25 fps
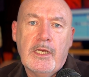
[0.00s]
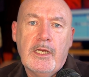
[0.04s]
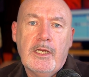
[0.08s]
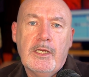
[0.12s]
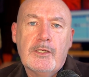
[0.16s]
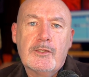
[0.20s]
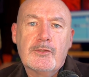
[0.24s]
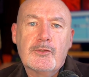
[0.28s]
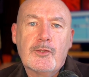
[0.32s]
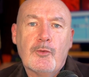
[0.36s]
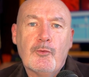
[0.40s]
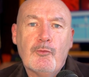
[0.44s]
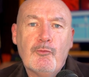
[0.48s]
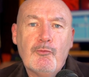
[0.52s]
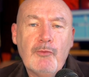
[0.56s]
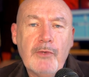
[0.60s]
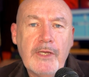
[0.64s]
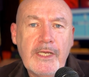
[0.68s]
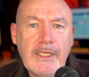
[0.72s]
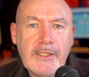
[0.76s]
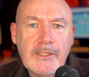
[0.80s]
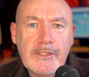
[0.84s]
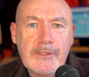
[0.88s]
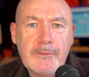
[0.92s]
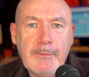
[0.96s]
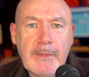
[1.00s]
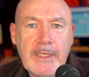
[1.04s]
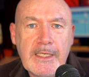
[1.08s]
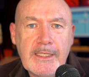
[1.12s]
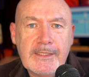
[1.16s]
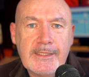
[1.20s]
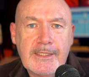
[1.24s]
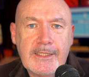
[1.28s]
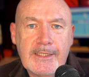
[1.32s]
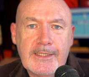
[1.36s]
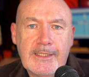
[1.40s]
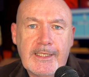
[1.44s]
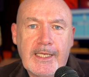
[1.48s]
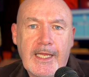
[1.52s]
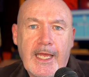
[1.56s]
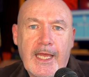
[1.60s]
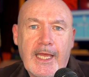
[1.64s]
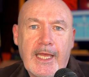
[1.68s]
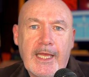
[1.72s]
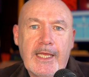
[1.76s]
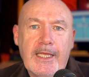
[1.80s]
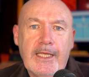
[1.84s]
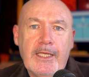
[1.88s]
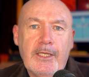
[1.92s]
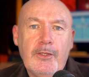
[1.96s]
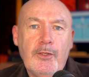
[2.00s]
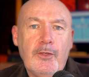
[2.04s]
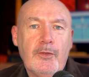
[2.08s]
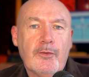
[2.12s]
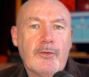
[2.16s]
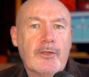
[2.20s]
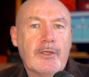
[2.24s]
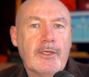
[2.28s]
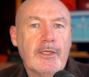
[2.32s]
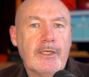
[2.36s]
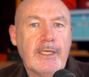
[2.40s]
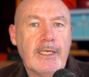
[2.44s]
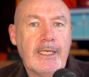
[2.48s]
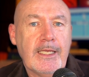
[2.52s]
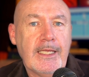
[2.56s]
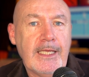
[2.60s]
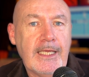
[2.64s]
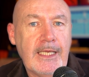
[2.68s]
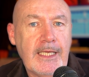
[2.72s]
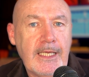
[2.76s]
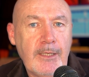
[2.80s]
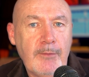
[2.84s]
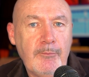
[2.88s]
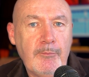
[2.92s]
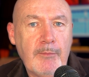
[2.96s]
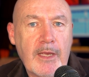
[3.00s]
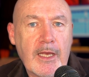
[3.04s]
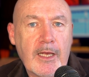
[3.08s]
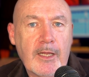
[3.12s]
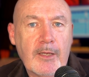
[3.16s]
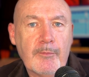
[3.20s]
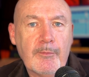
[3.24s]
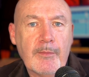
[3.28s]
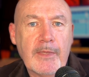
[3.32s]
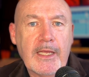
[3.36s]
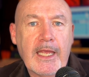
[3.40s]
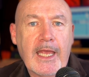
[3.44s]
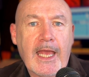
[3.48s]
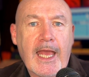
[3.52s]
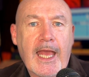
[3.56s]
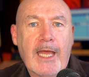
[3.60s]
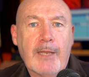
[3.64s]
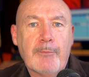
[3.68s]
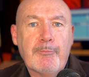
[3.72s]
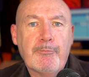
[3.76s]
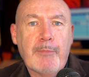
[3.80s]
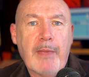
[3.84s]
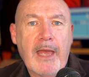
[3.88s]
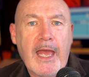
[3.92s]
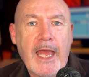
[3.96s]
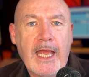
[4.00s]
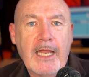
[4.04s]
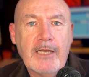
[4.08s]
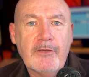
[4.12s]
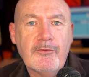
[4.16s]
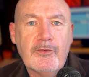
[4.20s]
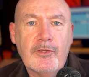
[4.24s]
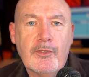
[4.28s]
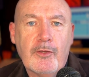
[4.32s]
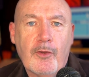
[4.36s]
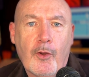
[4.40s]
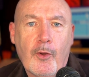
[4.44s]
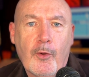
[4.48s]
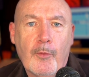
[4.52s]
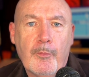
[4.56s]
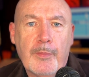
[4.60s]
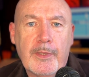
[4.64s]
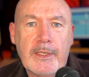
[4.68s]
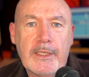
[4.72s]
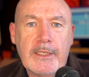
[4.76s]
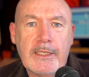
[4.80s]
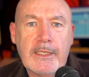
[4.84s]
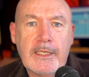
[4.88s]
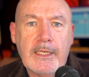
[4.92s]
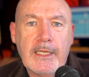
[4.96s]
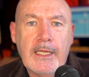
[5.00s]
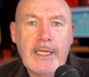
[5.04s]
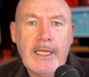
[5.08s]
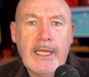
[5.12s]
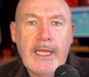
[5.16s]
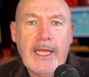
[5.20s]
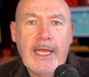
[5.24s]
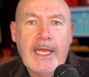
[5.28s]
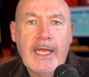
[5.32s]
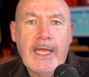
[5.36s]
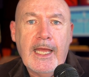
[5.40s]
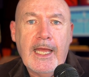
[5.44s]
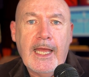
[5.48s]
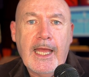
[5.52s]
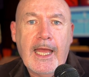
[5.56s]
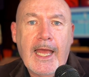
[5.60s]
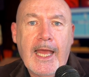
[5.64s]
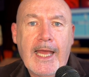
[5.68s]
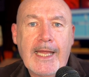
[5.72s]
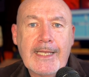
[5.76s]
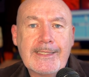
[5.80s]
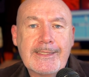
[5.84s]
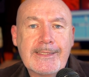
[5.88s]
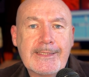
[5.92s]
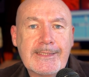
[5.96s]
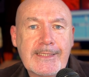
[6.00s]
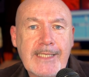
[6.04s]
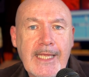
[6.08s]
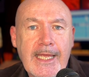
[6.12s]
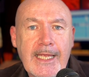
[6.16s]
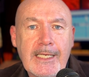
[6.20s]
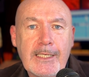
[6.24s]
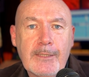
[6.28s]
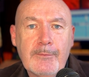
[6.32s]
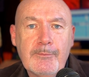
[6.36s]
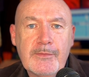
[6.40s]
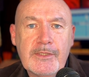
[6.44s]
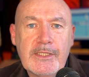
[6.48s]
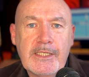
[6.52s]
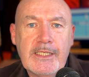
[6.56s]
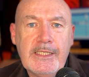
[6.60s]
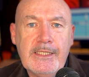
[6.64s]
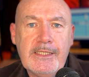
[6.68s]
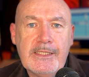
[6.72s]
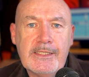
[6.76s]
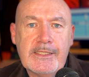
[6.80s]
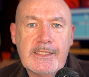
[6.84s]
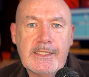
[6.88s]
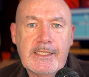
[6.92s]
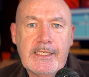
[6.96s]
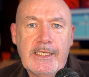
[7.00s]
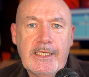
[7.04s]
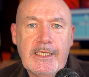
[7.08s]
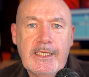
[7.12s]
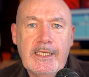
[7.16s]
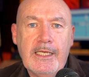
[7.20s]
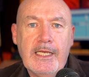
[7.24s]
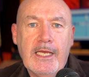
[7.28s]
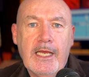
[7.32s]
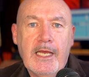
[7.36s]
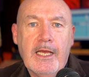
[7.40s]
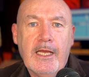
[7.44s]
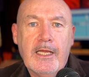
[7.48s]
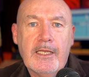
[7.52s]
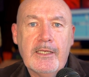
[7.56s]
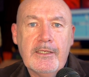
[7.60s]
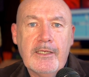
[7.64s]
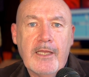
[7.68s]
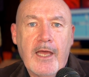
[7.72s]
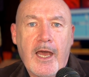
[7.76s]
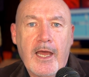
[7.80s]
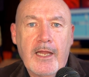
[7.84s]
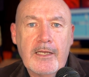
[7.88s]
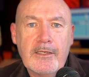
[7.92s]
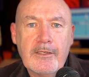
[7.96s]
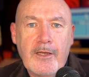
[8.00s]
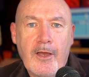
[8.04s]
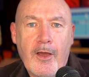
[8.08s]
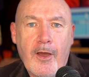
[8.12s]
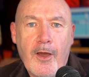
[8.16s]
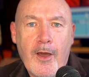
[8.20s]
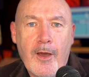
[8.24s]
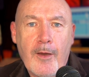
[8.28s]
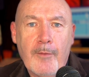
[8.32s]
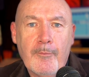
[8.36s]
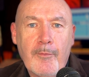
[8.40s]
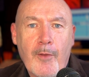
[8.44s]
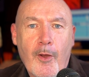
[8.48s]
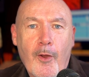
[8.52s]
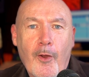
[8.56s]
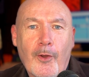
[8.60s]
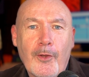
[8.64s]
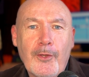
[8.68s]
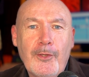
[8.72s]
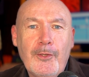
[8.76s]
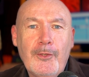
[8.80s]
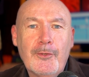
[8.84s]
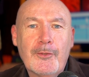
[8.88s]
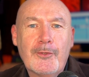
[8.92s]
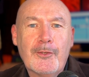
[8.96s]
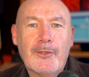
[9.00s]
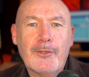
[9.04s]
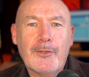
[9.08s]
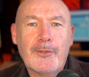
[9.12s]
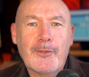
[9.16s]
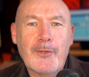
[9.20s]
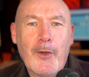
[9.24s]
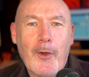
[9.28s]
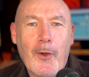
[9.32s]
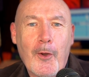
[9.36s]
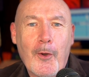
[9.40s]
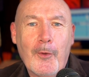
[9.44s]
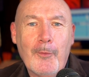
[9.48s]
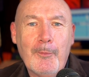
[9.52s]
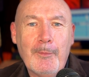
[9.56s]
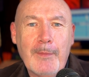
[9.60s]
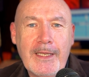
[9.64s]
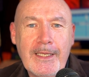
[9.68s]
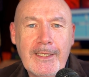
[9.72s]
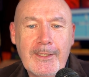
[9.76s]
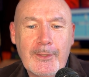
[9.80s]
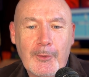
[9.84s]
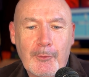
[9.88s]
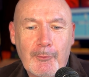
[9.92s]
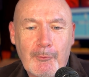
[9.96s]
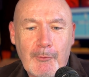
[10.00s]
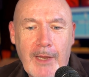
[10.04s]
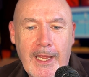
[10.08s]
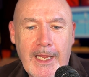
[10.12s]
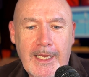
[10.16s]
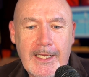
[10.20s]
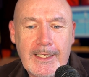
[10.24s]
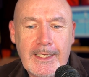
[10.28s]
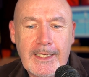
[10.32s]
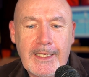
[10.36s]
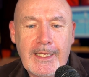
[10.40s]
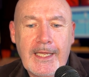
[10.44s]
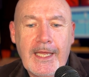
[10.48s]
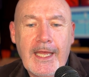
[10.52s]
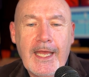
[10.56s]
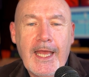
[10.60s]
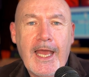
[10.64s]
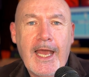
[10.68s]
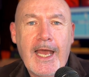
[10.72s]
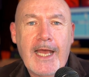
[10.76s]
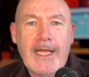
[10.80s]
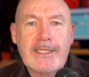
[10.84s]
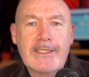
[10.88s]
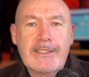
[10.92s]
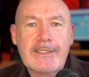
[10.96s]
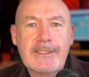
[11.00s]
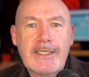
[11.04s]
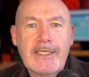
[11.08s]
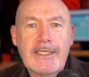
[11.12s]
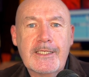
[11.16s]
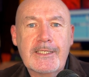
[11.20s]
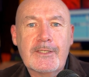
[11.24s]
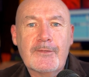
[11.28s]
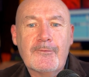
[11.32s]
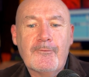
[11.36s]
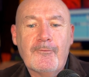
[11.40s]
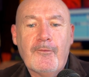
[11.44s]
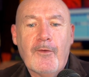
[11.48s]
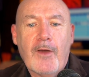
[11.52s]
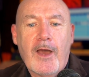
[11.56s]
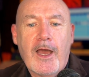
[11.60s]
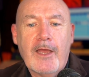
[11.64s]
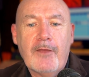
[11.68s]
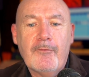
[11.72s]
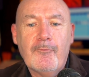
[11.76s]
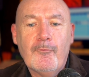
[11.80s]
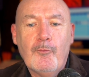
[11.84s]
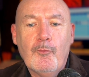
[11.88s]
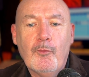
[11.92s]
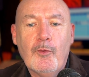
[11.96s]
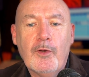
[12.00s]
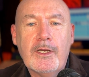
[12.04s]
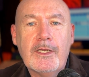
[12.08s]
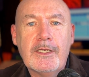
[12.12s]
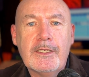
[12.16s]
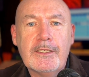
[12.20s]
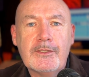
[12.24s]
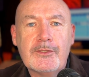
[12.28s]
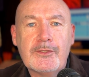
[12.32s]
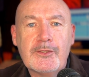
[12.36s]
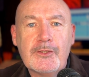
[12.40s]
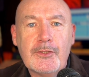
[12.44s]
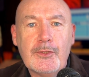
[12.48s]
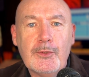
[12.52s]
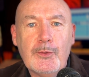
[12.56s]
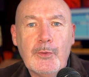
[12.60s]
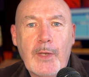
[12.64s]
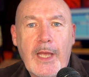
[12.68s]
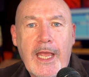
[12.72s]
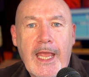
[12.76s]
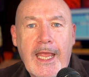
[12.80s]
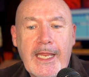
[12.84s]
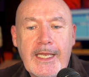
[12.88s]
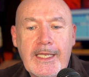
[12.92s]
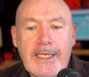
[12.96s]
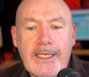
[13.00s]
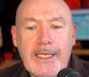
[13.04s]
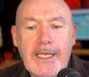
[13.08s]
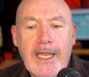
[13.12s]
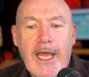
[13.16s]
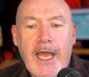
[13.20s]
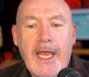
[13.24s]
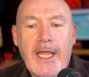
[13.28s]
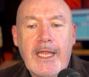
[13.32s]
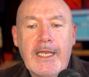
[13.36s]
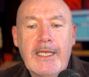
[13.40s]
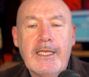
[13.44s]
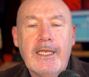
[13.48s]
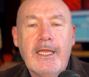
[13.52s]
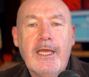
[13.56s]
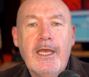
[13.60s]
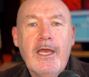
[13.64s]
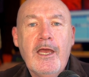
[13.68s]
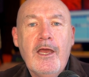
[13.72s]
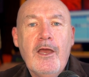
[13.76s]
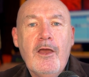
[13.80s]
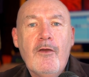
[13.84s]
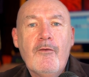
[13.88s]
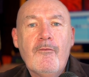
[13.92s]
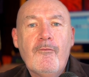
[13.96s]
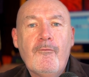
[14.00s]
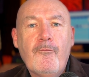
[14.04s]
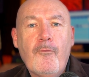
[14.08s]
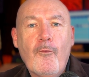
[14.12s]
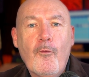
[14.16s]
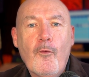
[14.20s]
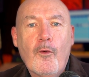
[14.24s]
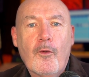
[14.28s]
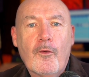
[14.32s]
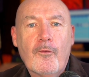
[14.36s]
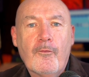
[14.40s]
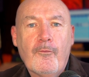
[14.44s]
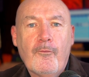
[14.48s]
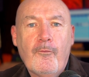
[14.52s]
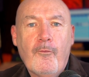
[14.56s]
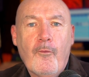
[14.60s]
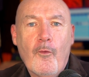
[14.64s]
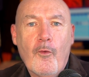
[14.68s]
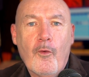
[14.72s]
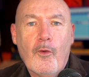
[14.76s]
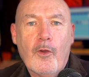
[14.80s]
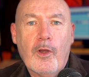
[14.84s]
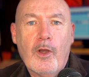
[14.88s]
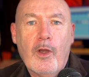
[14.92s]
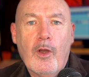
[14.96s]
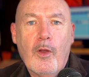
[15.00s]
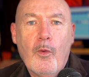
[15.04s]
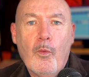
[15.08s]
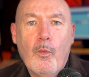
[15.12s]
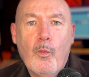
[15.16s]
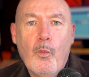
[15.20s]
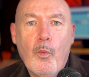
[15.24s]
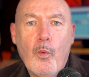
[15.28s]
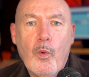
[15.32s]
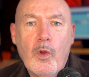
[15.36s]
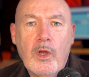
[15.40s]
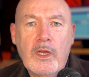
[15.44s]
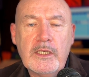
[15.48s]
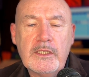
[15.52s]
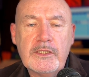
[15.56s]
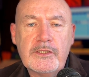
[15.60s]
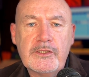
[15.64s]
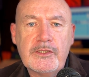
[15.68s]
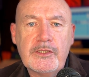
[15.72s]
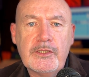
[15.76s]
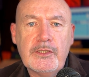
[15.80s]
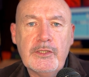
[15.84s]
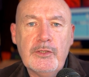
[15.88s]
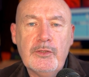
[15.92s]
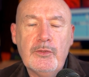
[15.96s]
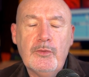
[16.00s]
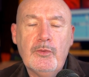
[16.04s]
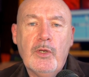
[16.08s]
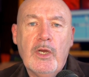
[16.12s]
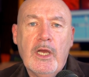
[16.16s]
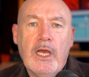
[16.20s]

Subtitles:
So reach me today. You can email me at patrickhoban@salemtc.com, or you can call me directly at 651-289-4412.